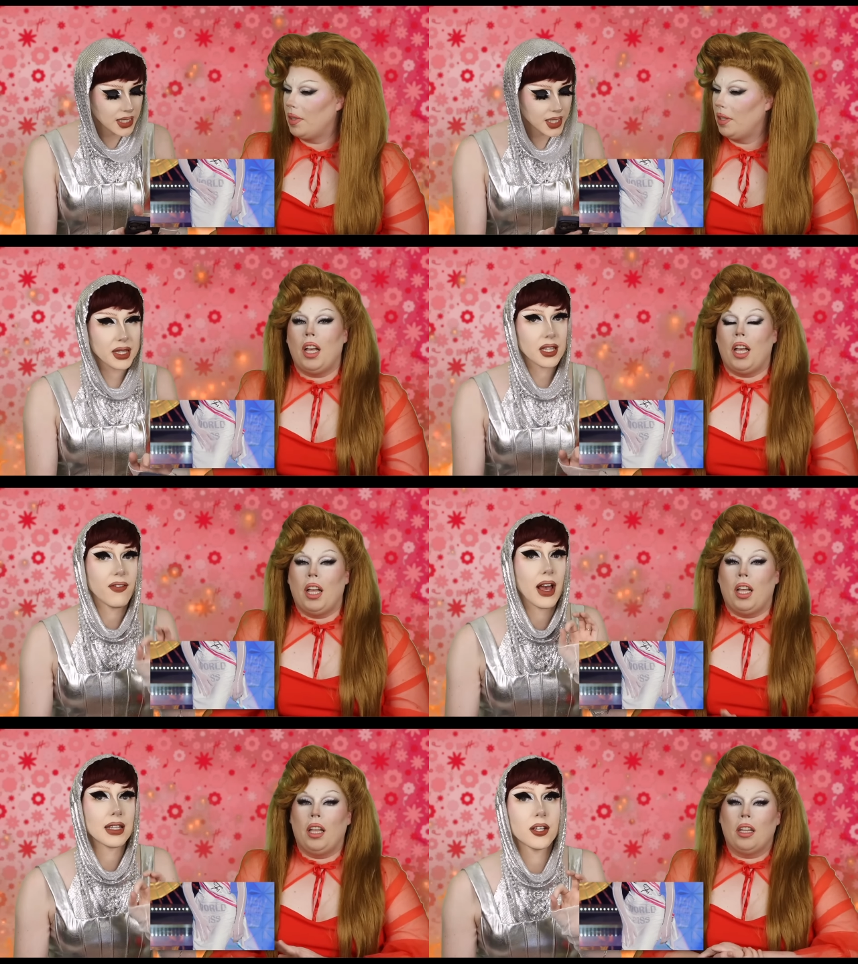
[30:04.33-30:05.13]
Speaker 1: But the
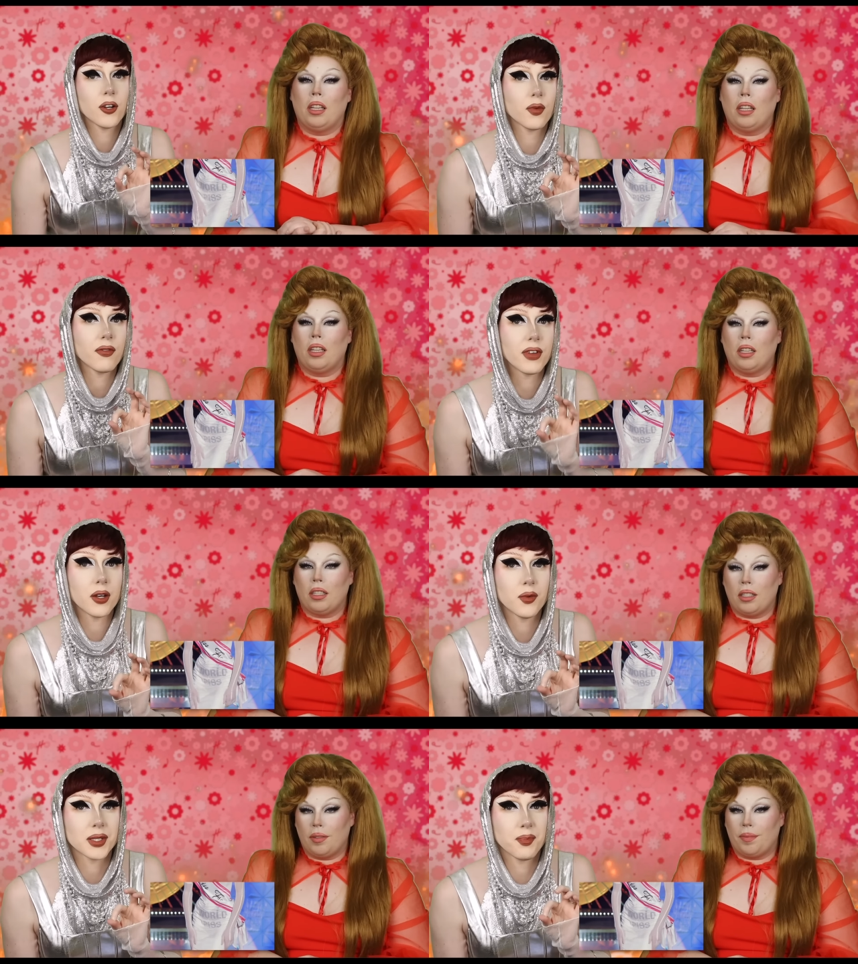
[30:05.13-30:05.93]
fact that her reveal
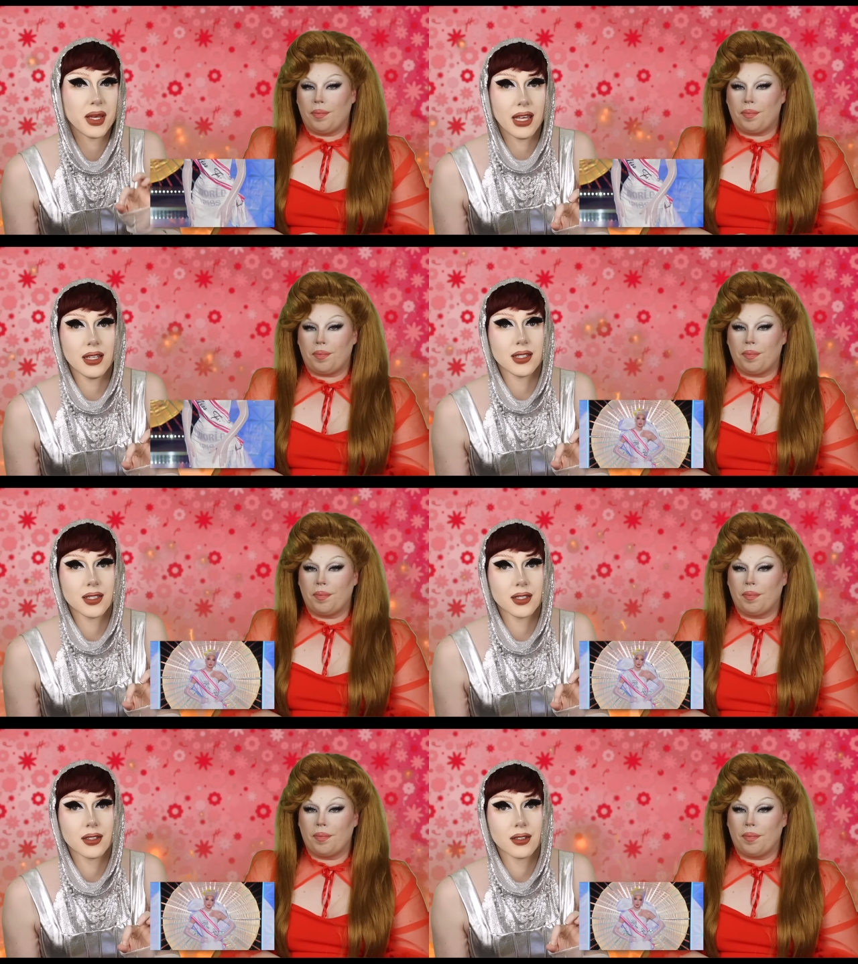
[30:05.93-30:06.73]
was piss